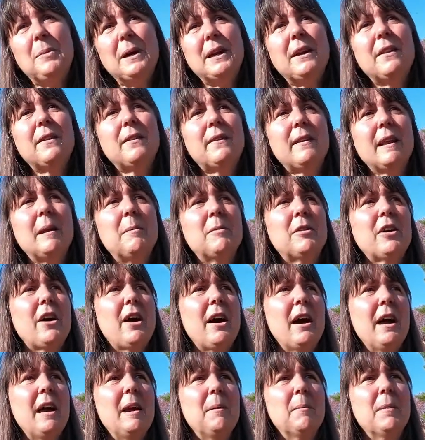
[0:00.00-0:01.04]
but at the same
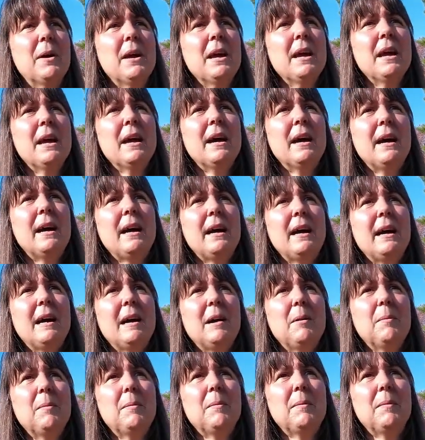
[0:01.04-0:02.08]
time,
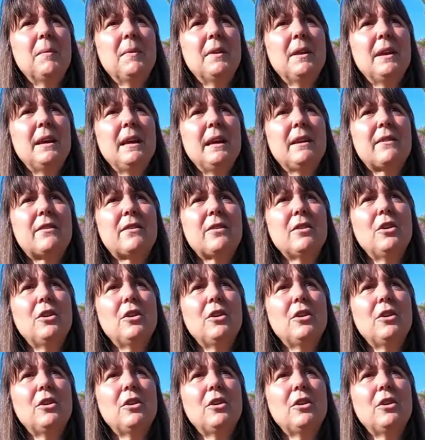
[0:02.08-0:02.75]
it's